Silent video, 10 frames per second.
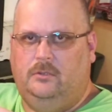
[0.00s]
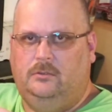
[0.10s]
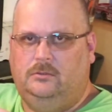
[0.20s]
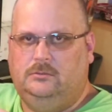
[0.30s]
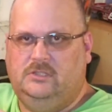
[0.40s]

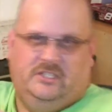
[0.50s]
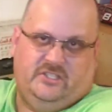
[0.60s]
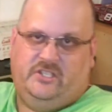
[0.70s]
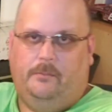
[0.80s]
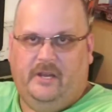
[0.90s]
Because
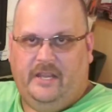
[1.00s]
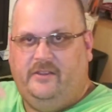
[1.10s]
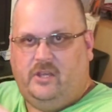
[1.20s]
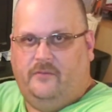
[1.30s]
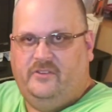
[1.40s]
somebody has
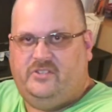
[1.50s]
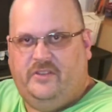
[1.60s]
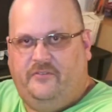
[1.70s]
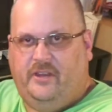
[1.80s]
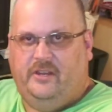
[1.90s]
obviously
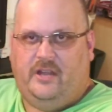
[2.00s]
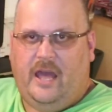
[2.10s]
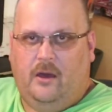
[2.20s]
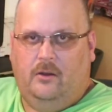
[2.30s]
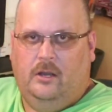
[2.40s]
figured out,
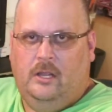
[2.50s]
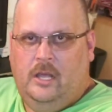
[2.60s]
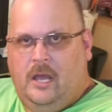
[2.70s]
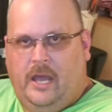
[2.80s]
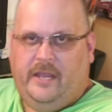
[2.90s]
I
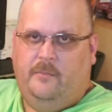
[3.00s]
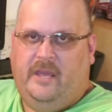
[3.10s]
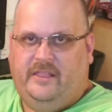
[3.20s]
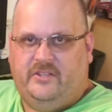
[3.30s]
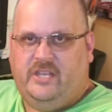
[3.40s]
can make this
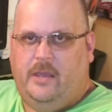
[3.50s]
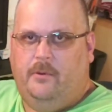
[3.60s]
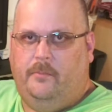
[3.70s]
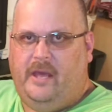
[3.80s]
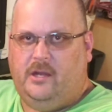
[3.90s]
cable better
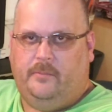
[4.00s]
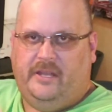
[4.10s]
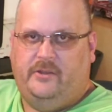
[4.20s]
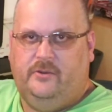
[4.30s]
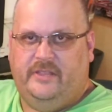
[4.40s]
by doing
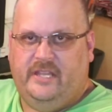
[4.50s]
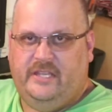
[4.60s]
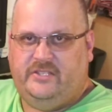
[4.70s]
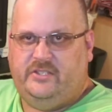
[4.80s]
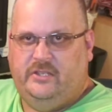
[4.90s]
this,
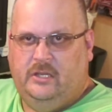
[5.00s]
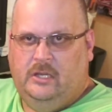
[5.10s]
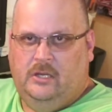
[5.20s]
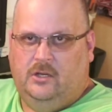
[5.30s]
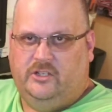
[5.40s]
or
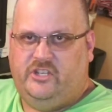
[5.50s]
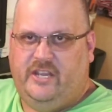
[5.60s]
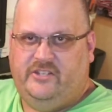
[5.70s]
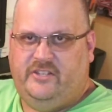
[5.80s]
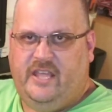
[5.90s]
changing
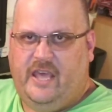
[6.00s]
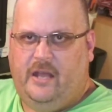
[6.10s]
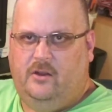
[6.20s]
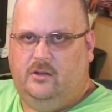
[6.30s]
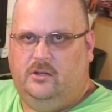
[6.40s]
that, or
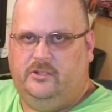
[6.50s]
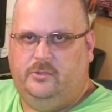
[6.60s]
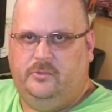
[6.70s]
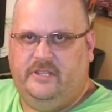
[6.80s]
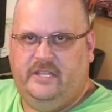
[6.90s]
doing
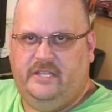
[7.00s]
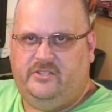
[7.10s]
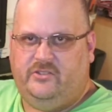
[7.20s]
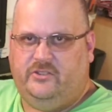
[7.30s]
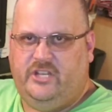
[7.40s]
this, or
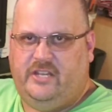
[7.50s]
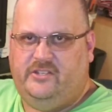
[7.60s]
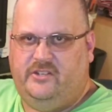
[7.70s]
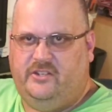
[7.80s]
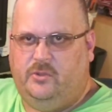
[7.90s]
changing the
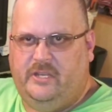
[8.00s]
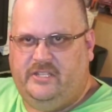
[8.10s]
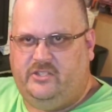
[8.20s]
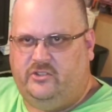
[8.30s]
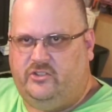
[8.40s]
twist, or
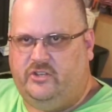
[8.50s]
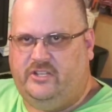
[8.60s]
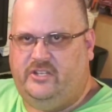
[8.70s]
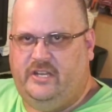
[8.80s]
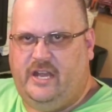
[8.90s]
stretching it
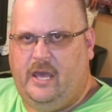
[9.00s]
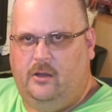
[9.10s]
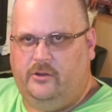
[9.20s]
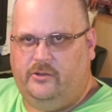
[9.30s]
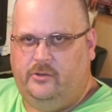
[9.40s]
out, or do,
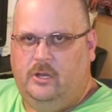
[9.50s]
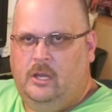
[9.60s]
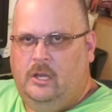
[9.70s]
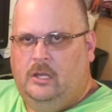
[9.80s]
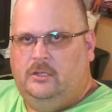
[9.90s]

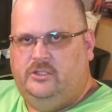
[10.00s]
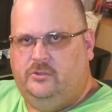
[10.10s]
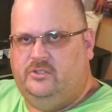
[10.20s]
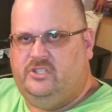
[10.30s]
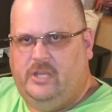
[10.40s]
doing
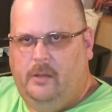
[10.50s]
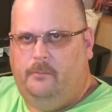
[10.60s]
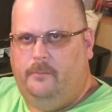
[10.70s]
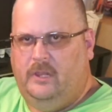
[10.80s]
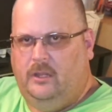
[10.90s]
something a
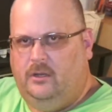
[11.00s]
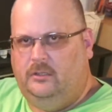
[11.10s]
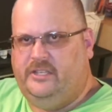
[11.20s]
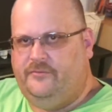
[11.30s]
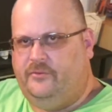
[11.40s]
little
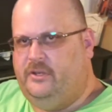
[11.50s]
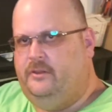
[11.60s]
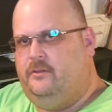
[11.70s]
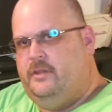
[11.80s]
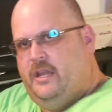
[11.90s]
different that
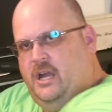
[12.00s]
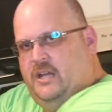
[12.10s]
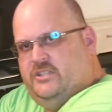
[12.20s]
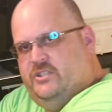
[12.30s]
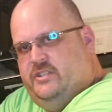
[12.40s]
causes the
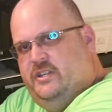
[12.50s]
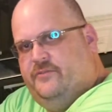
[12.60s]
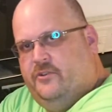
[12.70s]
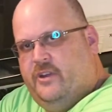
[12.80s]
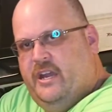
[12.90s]
different rating.